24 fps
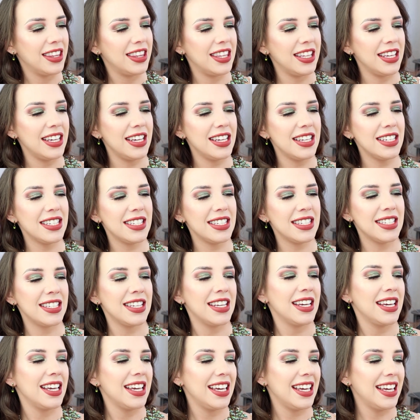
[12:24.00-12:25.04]
This
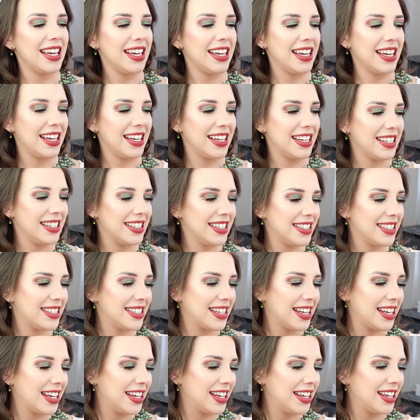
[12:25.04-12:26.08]

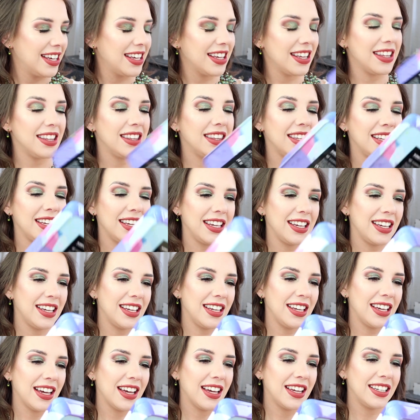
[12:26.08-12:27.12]
is
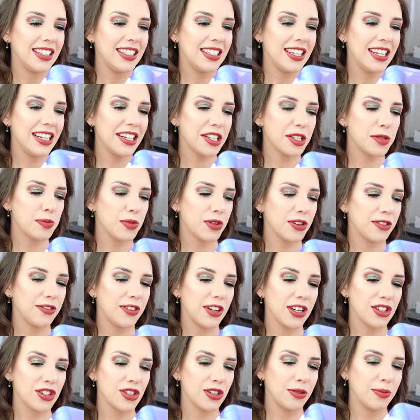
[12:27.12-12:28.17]
the NYX
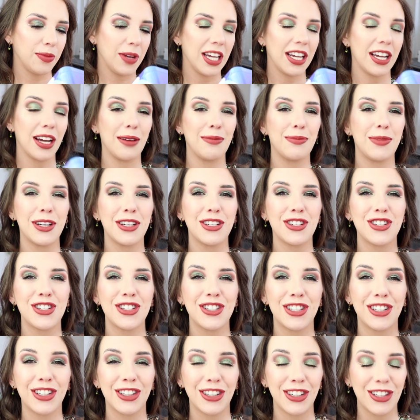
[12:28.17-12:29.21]
Professional Makeup
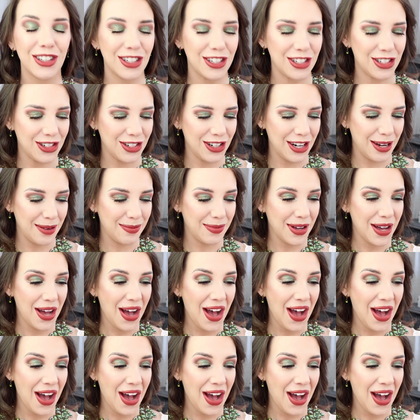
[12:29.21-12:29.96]
Sugar Trip.